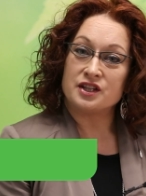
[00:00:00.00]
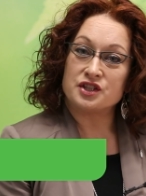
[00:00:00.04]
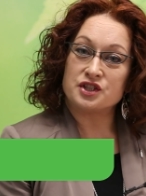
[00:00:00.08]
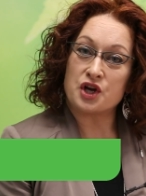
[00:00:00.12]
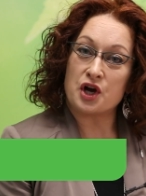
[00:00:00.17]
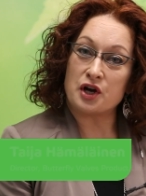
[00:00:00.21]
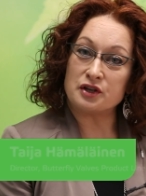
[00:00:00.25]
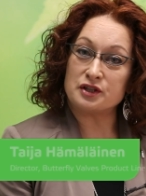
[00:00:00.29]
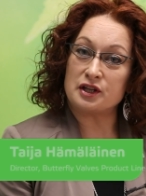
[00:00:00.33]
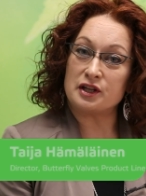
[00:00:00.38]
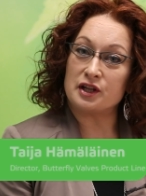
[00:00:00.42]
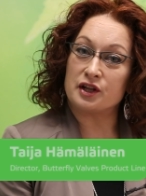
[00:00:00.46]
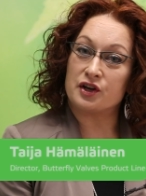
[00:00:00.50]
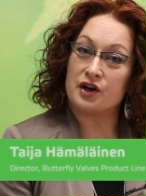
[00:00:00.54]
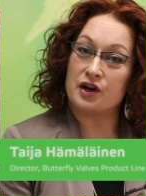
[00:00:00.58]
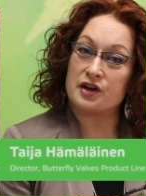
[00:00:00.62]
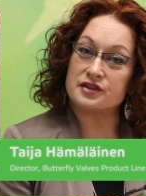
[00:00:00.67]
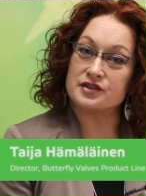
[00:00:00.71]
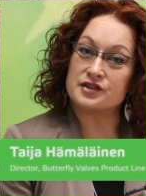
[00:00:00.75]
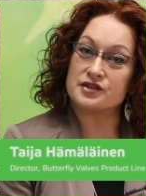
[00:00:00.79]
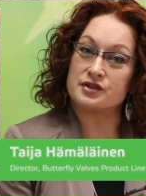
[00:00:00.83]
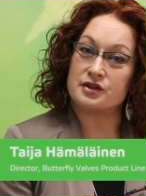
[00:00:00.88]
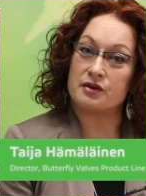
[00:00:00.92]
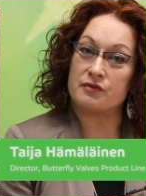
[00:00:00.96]
Total
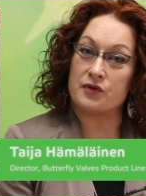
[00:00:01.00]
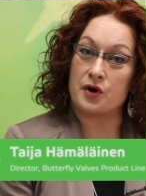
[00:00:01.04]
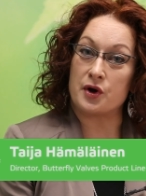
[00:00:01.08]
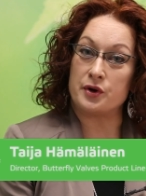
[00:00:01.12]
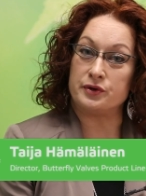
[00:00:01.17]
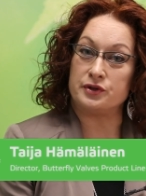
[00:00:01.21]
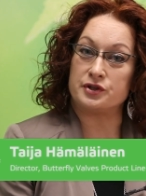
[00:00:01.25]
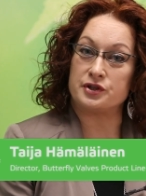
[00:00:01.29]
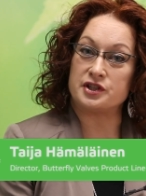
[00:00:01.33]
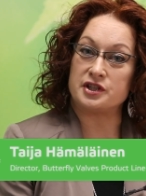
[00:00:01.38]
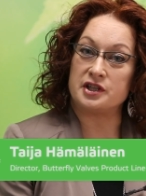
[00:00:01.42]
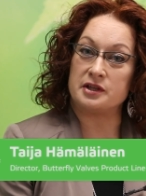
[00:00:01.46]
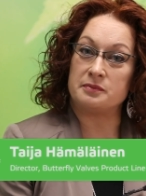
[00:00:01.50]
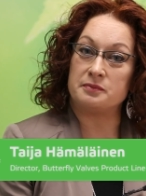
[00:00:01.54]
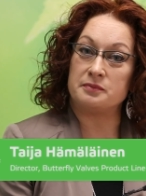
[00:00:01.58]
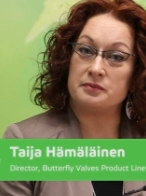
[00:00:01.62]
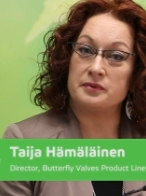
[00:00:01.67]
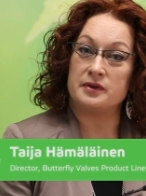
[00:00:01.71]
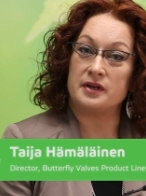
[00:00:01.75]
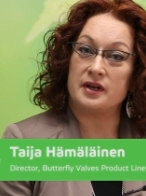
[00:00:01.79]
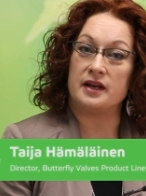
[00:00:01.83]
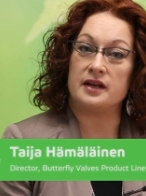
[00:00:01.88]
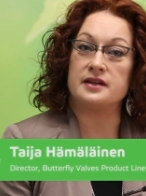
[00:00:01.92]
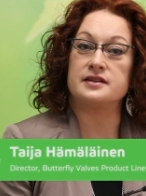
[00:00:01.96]
cost of ownership
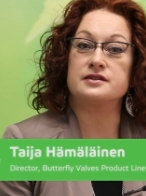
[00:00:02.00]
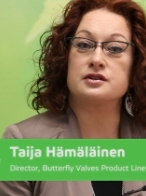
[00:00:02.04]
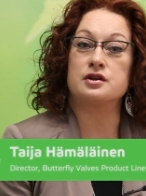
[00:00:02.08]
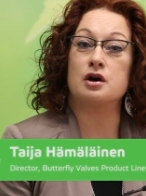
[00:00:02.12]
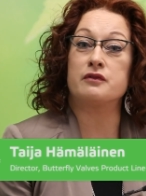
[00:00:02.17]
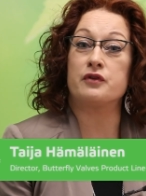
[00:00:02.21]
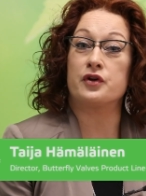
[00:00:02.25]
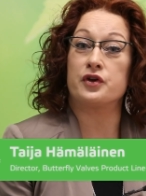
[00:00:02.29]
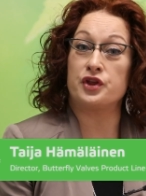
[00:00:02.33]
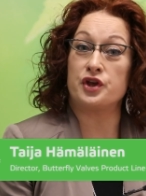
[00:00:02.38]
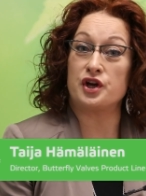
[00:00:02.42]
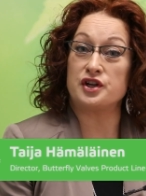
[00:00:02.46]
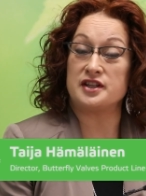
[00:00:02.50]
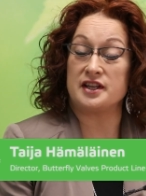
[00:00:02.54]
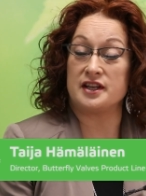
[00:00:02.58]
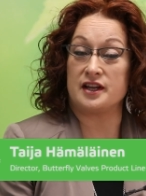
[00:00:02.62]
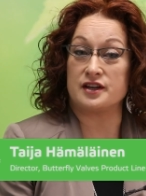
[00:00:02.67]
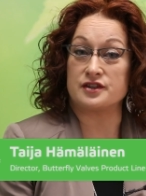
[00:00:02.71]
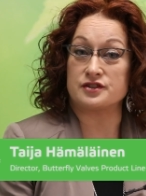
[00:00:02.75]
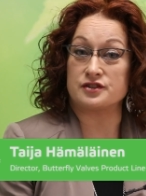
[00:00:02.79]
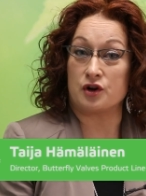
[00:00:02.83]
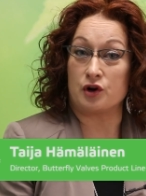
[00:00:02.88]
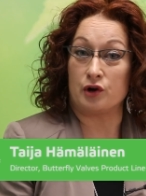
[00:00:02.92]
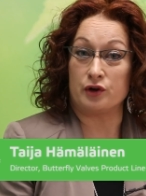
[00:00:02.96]
is over 30
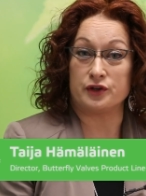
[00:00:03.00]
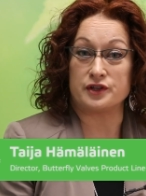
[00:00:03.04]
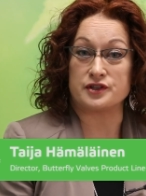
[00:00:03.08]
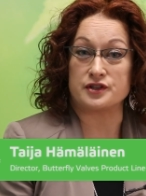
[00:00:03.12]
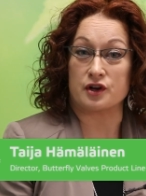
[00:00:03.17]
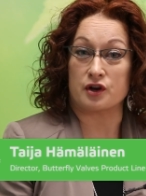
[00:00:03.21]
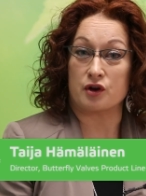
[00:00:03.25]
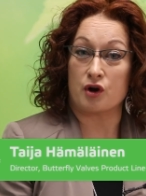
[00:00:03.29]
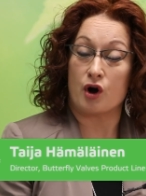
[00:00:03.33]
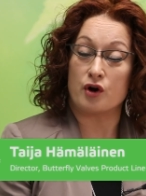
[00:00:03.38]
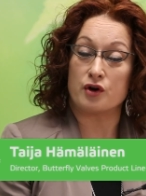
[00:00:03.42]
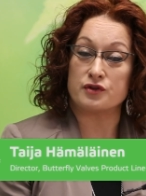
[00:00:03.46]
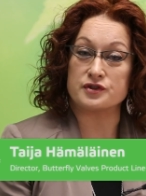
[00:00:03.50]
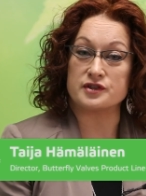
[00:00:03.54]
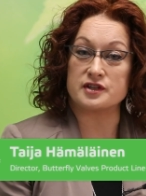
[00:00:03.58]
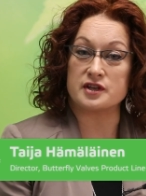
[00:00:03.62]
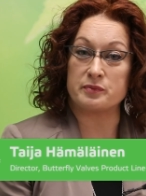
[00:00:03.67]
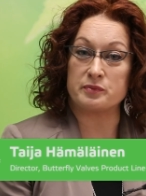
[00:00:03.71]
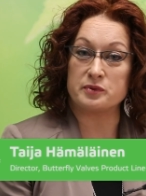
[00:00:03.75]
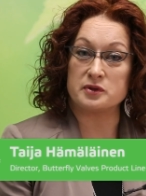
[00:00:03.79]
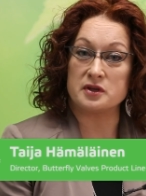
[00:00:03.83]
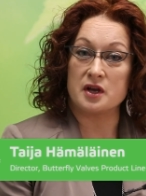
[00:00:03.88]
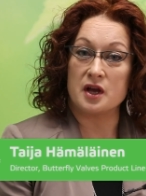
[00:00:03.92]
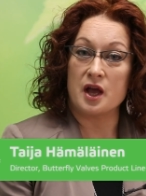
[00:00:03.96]
years old as a
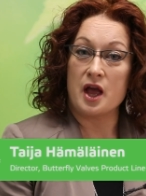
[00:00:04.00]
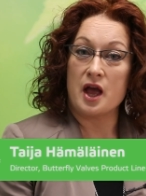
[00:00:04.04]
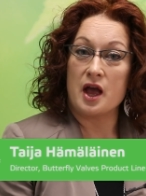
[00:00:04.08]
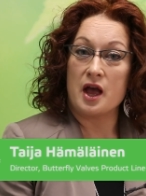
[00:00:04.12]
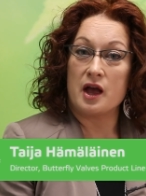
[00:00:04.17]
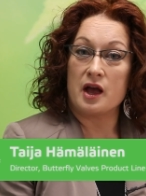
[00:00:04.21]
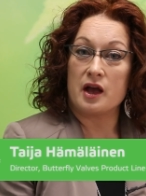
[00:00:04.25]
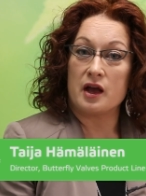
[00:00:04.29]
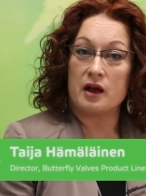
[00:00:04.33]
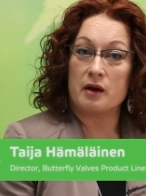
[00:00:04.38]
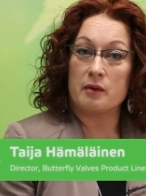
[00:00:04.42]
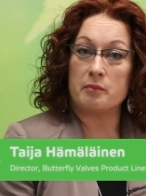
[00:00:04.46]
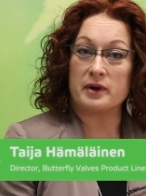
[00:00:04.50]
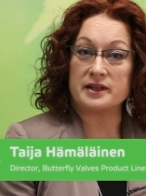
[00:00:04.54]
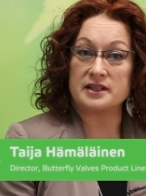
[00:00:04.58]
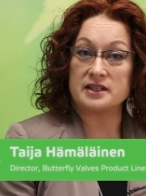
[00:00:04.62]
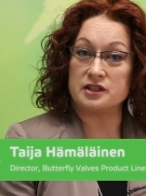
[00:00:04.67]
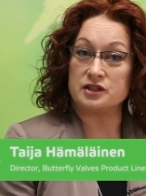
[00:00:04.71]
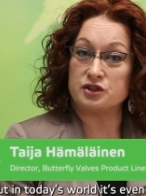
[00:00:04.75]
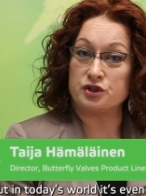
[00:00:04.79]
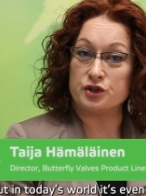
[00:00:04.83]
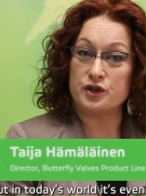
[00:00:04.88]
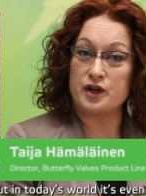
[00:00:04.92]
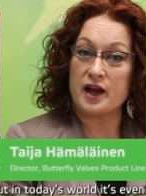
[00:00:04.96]
concept, but
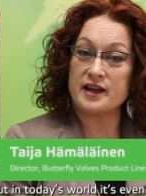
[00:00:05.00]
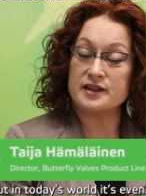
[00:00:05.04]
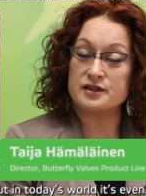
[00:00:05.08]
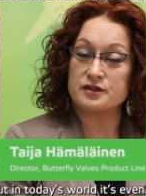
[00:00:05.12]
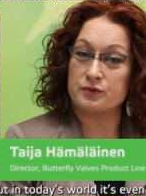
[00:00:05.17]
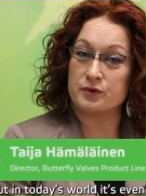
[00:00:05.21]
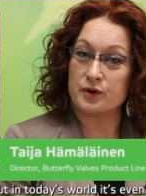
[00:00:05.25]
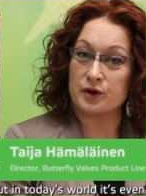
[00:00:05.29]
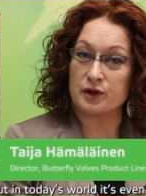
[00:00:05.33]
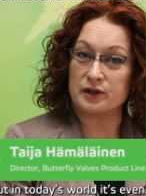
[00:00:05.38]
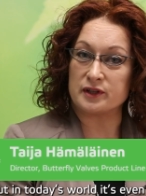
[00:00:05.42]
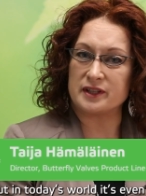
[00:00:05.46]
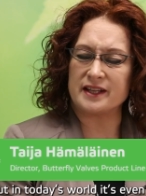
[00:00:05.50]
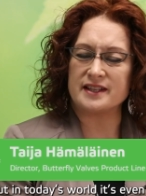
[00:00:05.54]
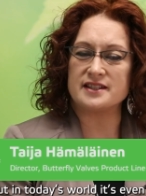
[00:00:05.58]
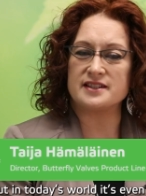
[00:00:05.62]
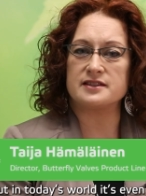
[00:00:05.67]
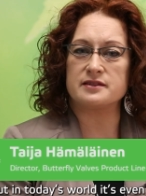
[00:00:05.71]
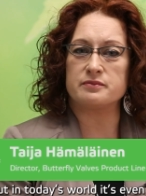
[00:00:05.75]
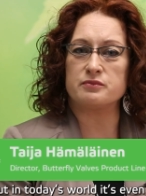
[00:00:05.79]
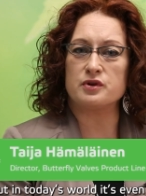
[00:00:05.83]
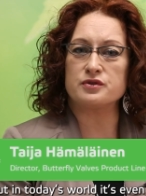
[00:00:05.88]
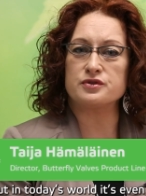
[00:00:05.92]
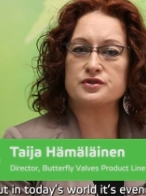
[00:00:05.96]
in today's world
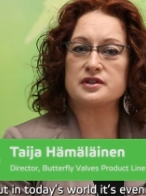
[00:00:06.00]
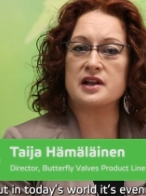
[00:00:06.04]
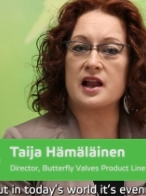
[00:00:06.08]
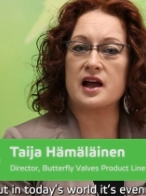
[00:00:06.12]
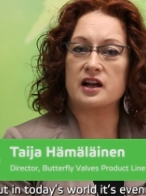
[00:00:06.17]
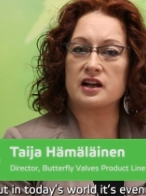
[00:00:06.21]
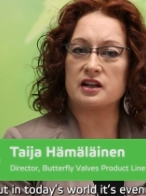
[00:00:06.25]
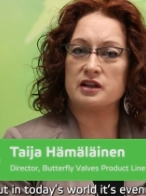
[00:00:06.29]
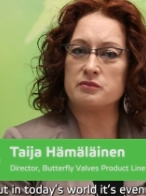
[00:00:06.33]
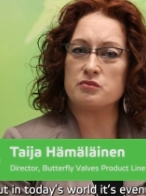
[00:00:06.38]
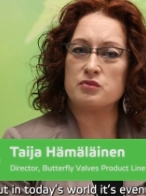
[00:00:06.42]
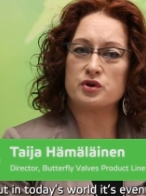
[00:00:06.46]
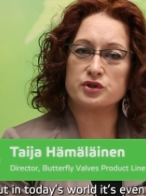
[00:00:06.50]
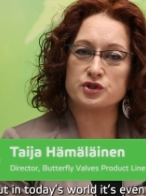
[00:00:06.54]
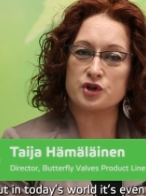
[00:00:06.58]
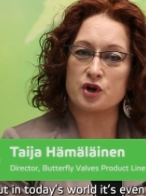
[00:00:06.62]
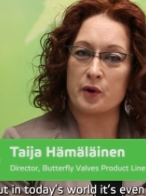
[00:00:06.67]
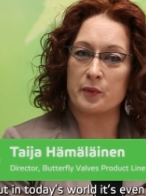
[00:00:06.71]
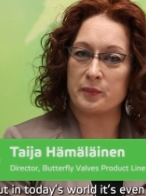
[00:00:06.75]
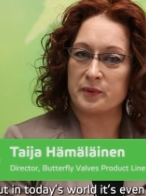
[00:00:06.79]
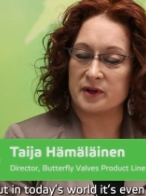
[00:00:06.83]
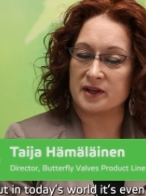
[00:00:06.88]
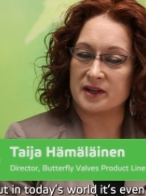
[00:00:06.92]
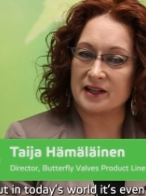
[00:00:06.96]
it's most likely more
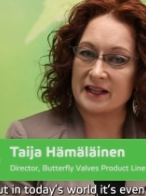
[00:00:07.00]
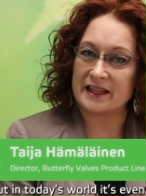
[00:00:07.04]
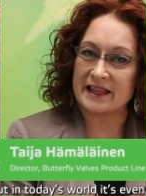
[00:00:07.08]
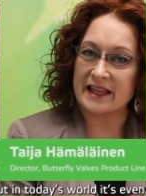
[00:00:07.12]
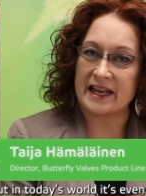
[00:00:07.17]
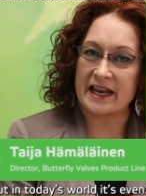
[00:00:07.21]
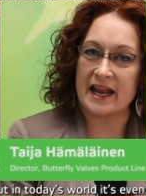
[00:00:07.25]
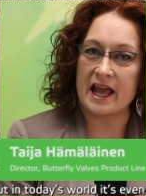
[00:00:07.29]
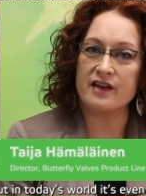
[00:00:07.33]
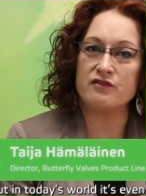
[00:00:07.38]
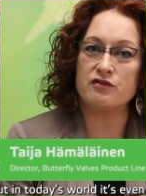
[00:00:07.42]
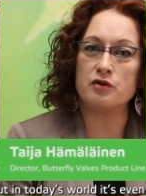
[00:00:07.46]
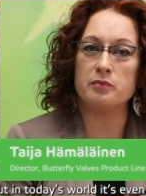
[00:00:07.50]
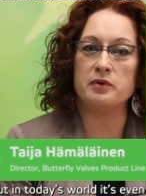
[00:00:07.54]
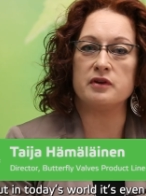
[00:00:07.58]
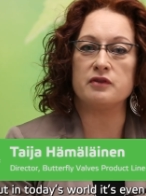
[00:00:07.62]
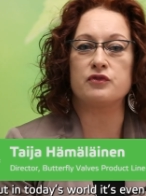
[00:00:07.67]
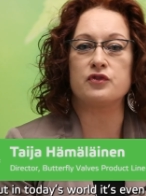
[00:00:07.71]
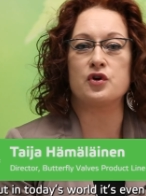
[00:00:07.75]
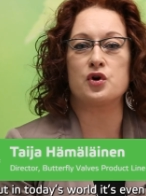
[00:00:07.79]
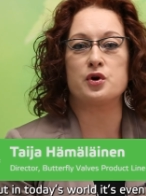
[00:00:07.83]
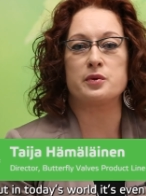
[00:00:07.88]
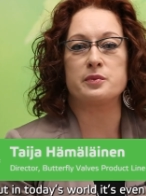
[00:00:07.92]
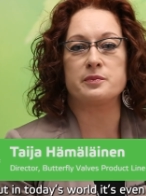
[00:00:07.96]
topical than ever
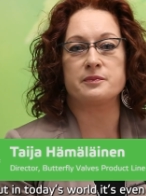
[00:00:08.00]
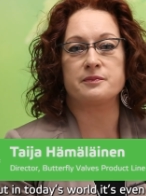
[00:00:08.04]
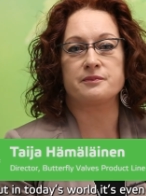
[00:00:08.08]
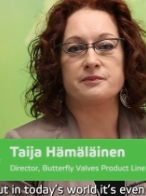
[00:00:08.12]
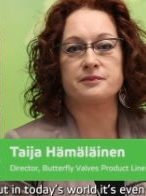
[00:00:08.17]
before.